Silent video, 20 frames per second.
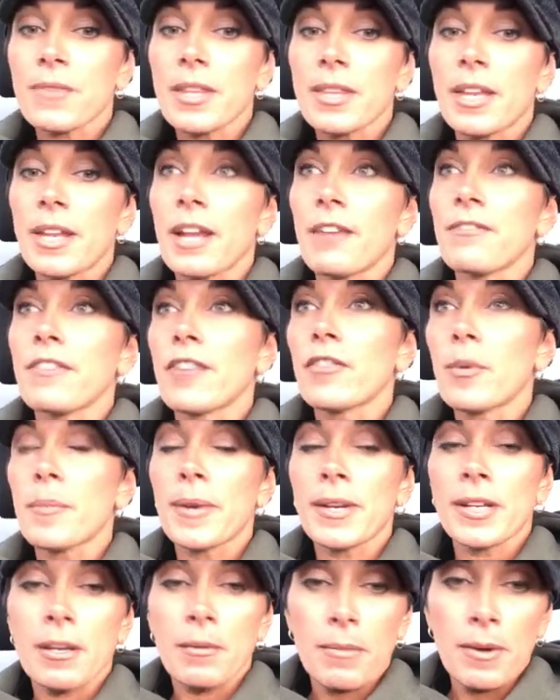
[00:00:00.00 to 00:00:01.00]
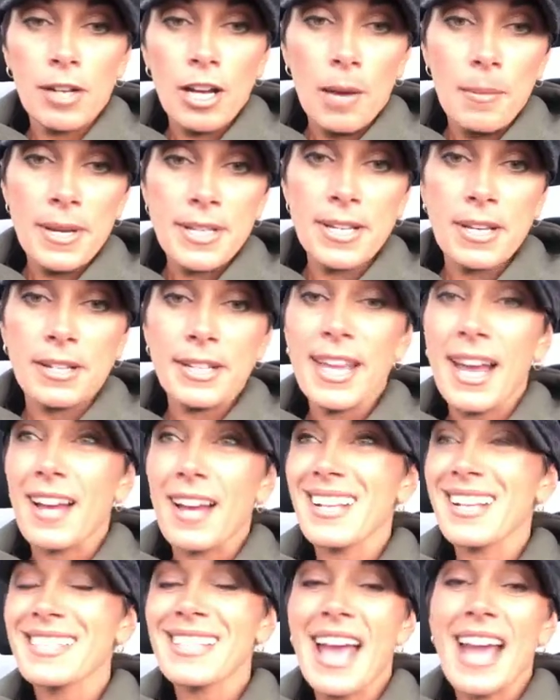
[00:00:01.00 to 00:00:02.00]
That have never been commented on. Yeah,
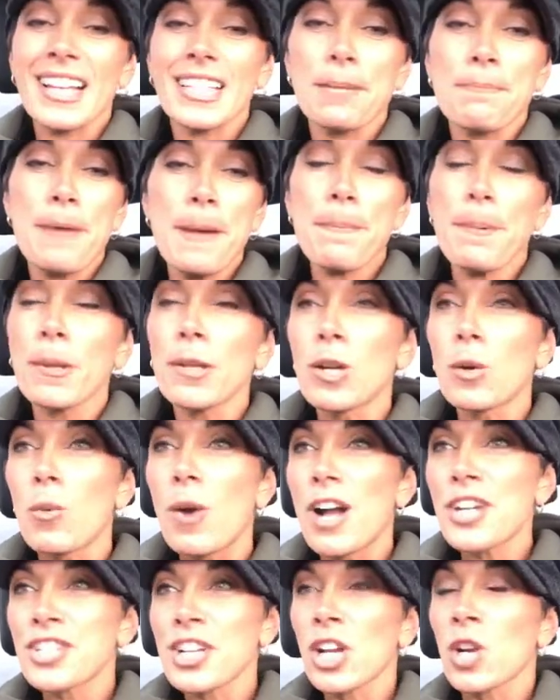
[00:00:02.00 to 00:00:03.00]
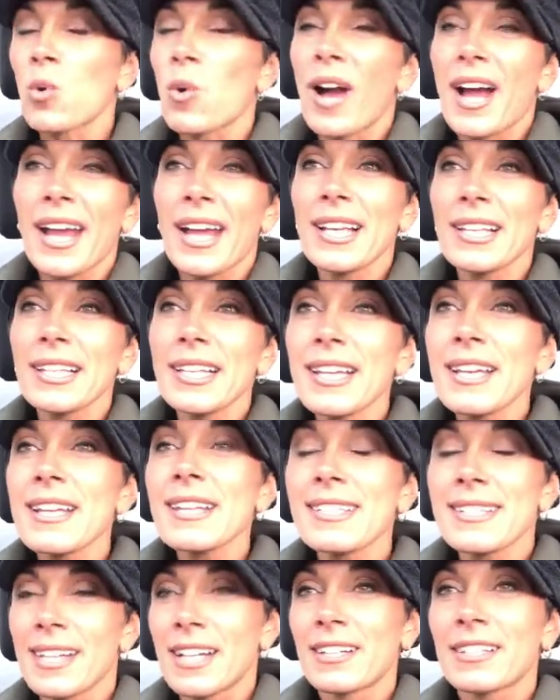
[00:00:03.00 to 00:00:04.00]
exactly. People are watching
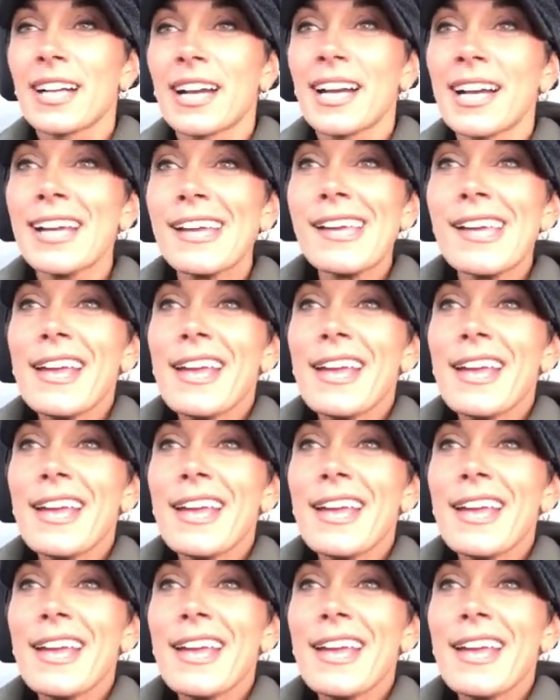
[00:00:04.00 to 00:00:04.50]
quietly, Tara.